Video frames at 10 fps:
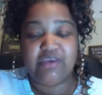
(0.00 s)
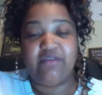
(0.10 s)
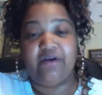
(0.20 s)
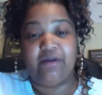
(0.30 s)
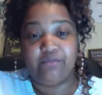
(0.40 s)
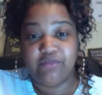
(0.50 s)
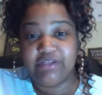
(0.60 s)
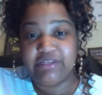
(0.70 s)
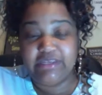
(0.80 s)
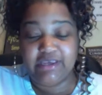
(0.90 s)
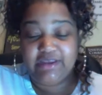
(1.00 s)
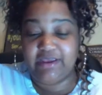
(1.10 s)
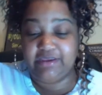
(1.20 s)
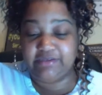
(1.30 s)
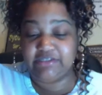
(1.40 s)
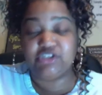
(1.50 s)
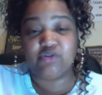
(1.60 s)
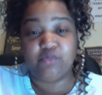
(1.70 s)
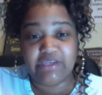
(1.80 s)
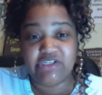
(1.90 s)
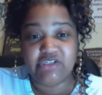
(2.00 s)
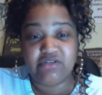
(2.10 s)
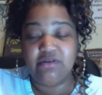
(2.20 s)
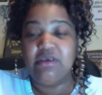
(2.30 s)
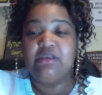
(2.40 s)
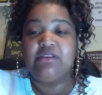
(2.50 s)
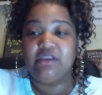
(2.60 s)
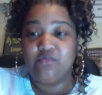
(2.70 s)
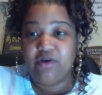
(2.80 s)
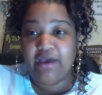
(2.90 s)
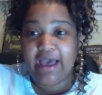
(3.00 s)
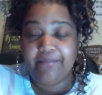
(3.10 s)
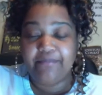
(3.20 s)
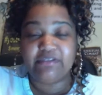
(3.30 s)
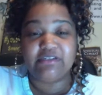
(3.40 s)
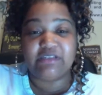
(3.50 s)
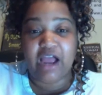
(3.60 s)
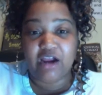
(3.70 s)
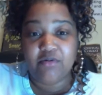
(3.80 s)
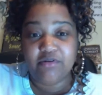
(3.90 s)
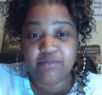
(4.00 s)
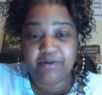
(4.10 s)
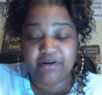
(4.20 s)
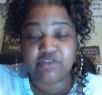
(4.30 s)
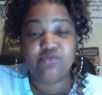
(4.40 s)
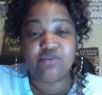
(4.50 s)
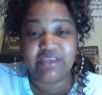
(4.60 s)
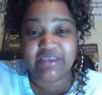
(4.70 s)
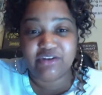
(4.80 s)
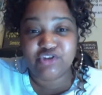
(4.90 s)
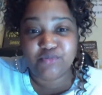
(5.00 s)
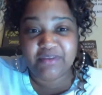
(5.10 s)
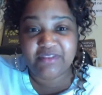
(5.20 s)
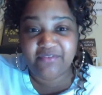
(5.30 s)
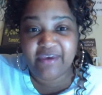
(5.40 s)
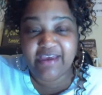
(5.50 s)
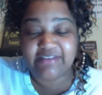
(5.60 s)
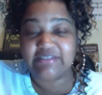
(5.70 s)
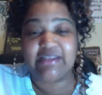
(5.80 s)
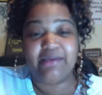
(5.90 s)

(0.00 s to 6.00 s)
If I'm really in a situation, then what happens is I go with the person who can get it to me the fastest.